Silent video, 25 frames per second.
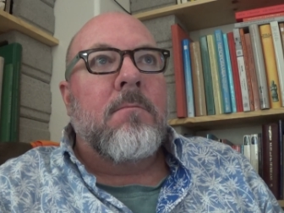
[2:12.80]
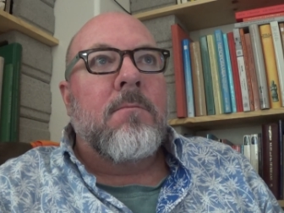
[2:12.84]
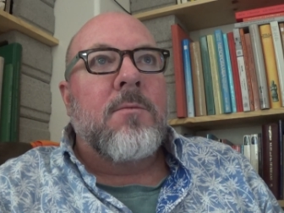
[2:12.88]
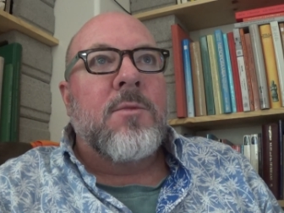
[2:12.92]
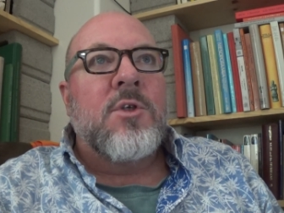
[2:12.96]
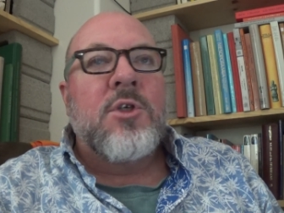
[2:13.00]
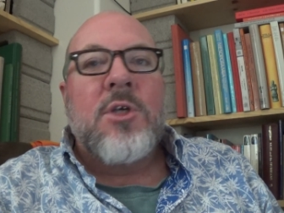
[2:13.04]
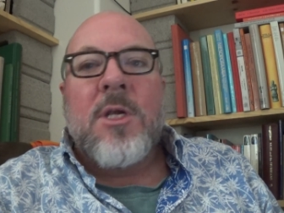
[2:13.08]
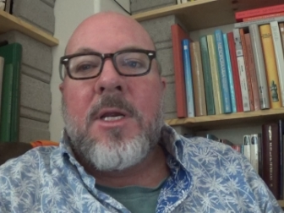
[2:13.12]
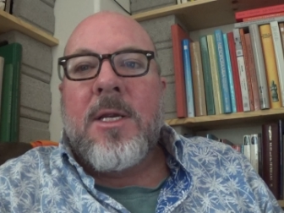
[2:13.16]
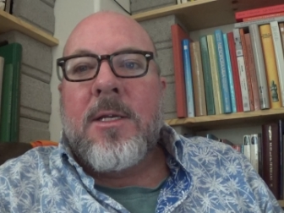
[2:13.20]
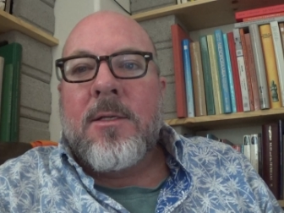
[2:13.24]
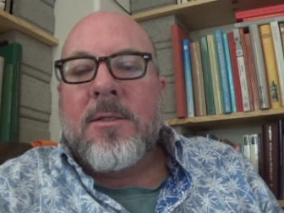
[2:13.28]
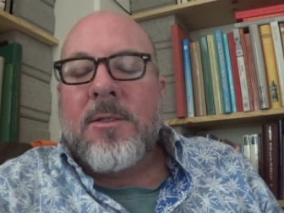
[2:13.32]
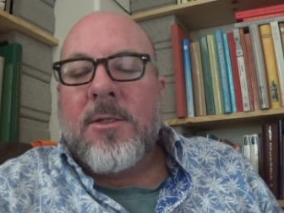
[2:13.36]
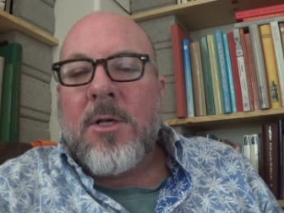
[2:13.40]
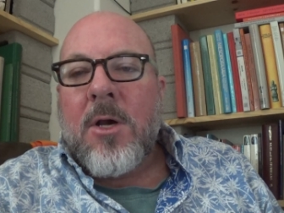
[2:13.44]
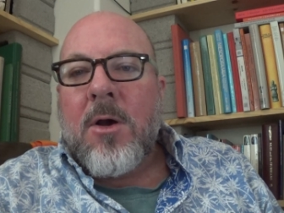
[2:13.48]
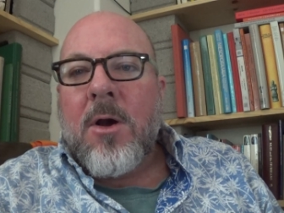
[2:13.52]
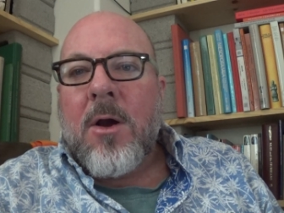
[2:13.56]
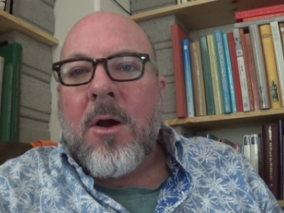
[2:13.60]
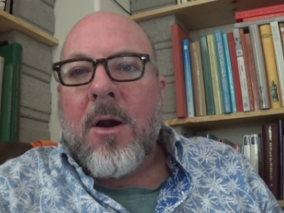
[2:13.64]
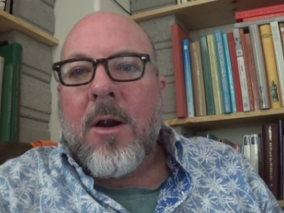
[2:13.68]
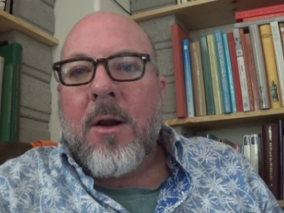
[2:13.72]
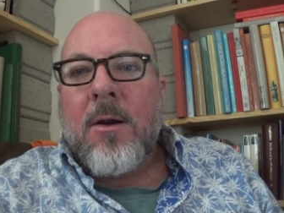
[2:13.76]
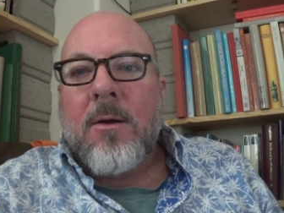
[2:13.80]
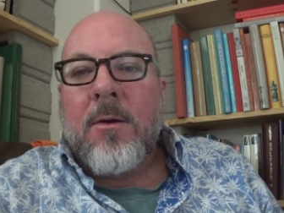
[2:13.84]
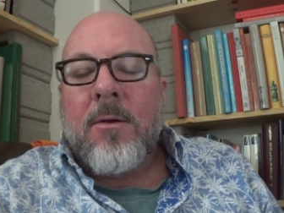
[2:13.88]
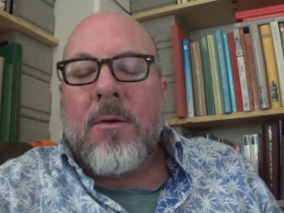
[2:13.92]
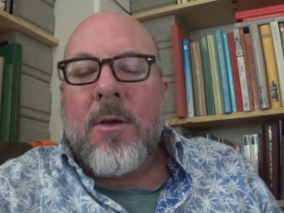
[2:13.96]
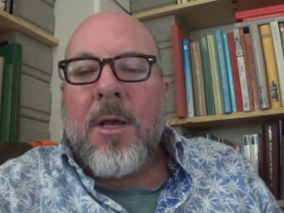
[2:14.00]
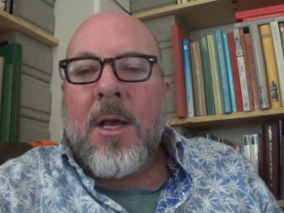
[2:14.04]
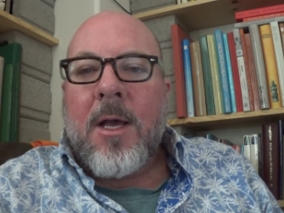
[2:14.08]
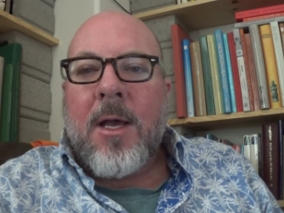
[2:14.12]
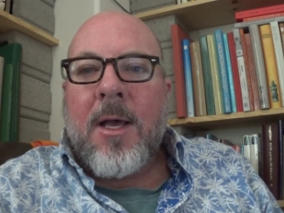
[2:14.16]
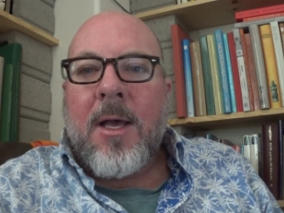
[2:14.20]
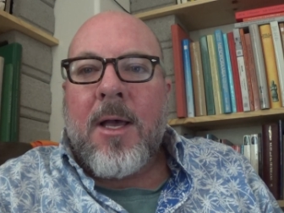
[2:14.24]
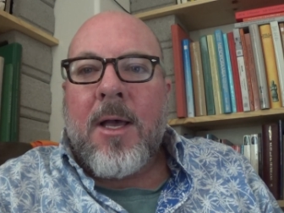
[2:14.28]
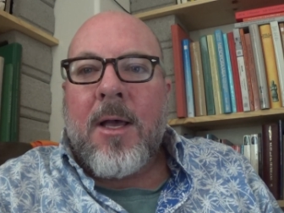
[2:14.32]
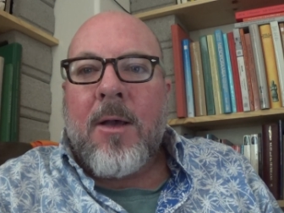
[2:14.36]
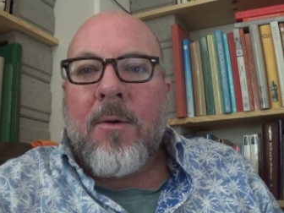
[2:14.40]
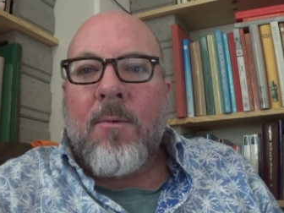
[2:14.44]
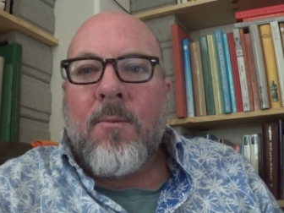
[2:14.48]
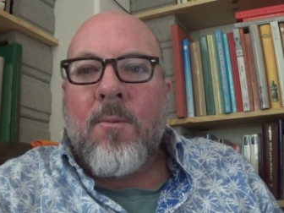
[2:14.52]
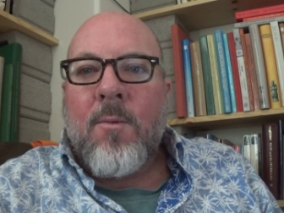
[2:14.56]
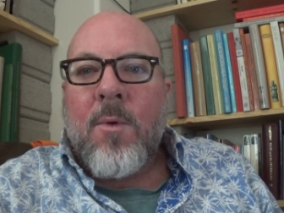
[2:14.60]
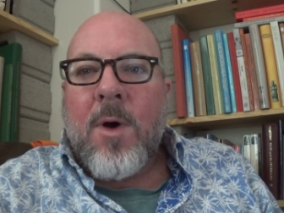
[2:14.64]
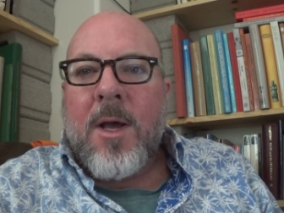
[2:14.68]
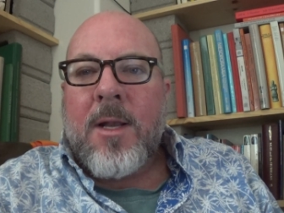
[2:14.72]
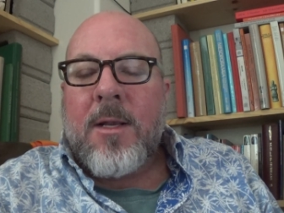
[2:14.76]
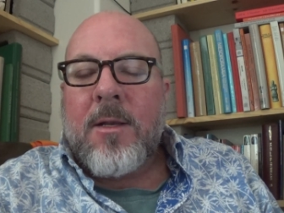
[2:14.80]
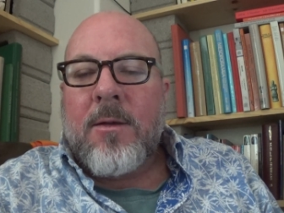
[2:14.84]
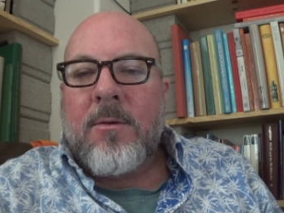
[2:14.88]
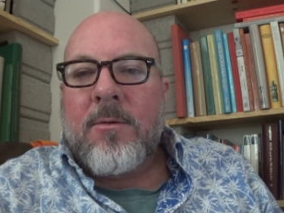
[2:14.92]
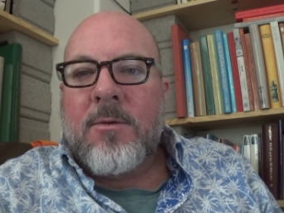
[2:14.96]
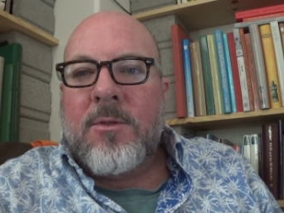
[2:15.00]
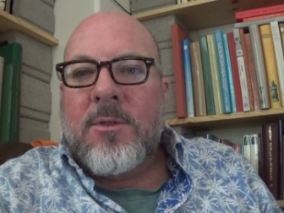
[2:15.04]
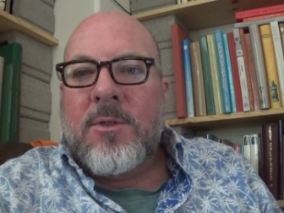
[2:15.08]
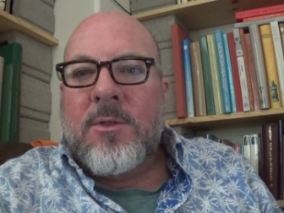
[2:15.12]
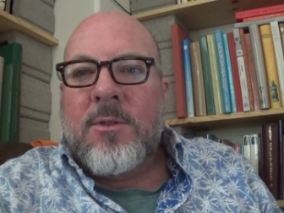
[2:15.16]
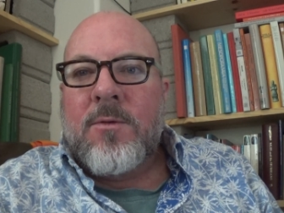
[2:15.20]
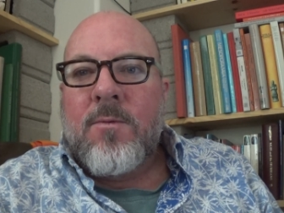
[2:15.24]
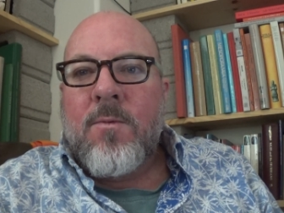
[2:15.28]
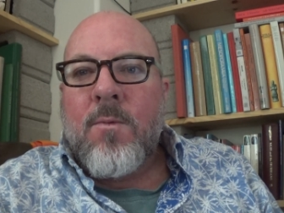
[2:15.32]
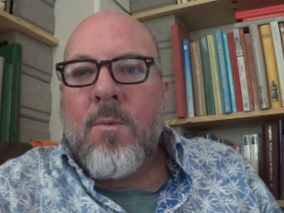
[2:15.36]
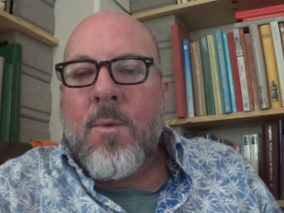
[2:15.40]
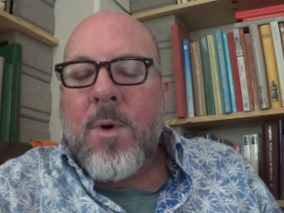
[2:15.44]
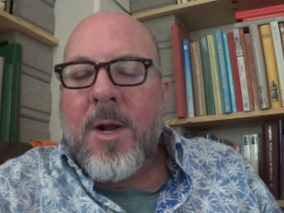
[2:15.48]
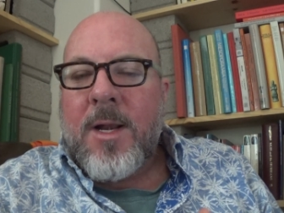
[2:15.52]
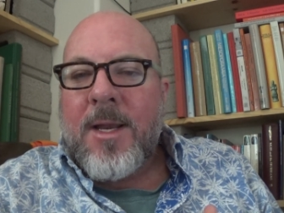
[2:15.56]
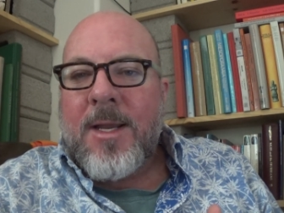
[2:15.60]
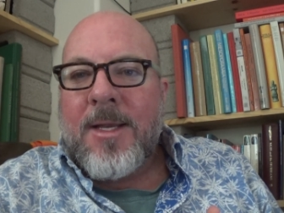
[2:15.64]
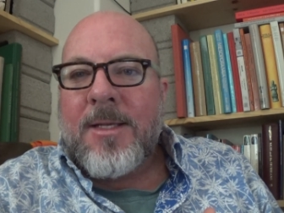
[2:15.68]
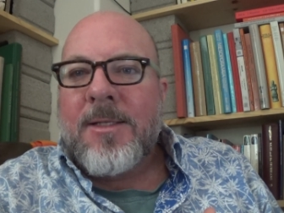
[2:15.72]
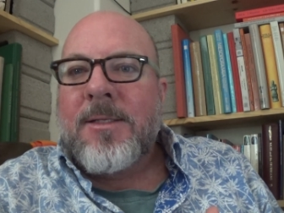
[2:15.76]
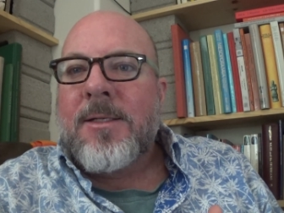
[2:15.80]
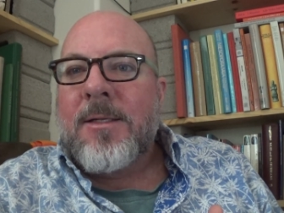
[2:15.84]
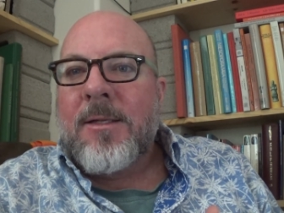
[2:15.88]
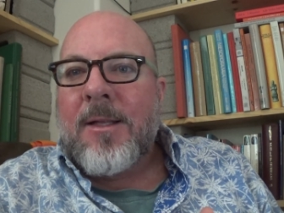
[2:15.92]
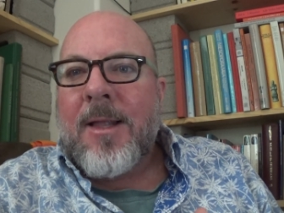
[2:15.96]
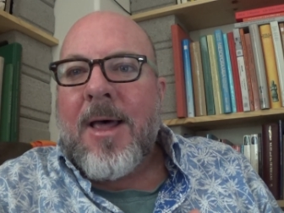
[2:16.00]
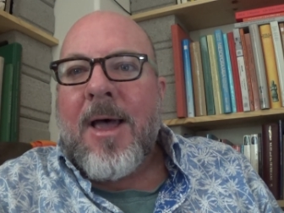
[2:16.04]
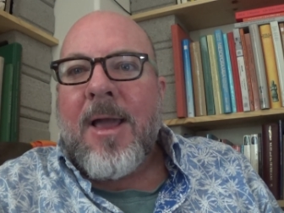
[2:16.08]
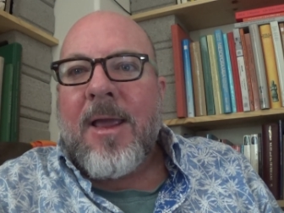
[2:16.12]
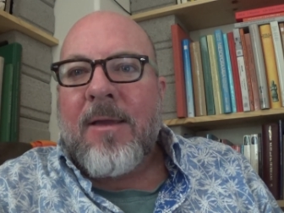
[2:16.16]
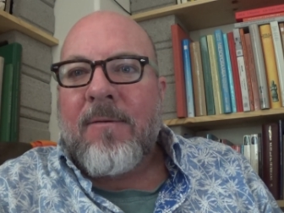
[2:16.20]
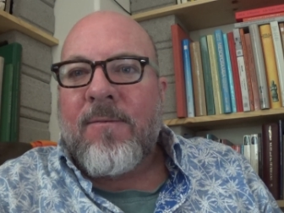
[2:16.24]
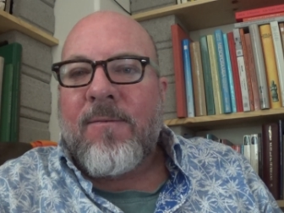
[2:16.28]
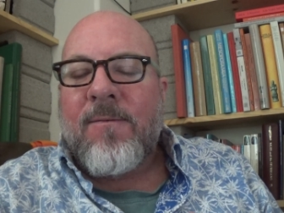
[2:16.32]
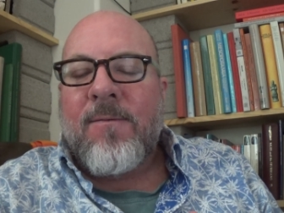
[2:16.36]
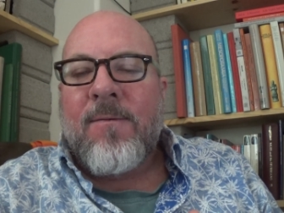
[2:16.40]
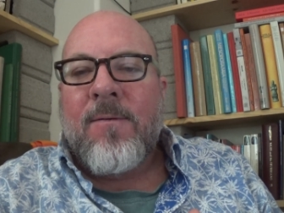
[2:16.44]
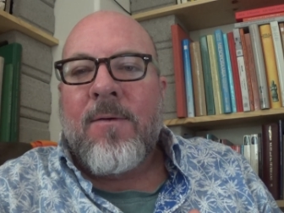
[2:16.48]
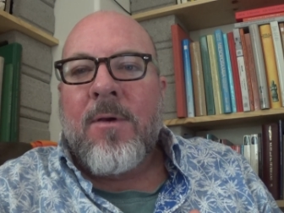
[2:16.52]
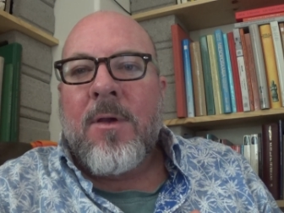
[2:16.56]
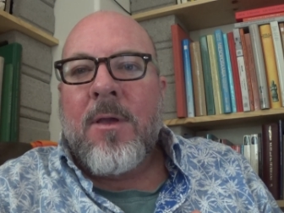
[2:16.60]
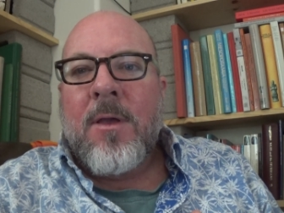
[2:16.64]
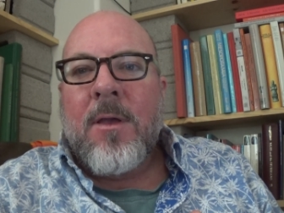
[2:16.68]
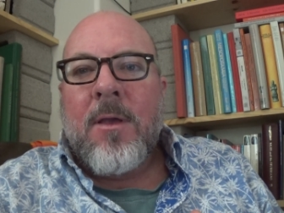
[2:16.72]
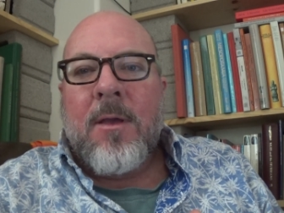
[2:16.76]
genes are, uh, what what is life,